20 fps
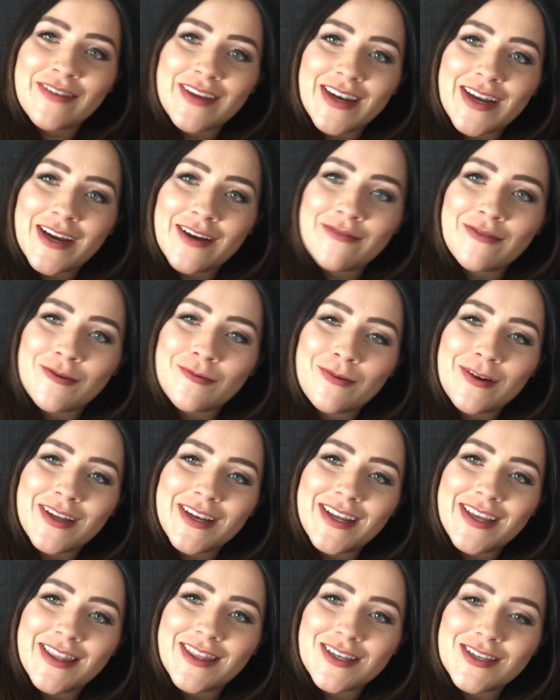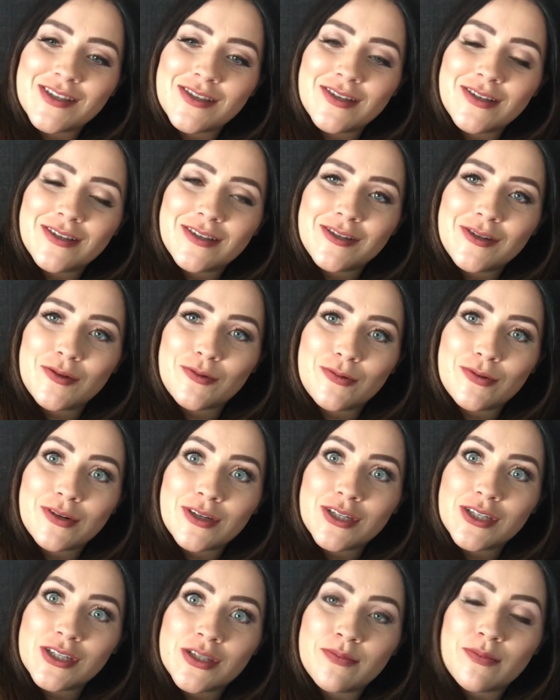and everyone in the store
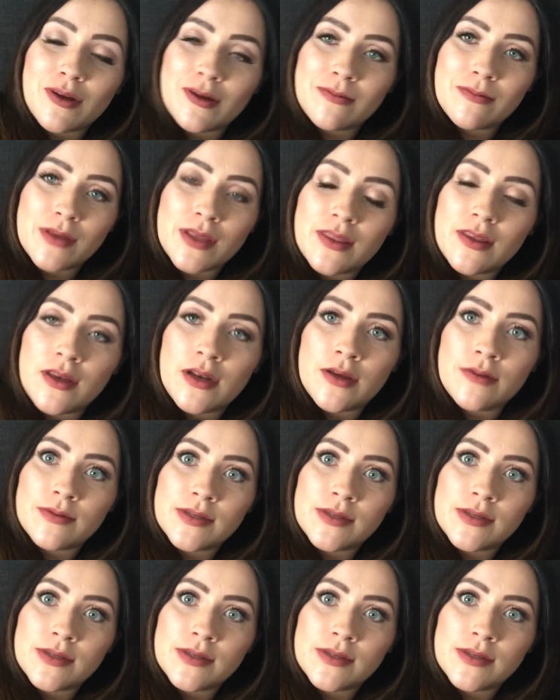just probably thought I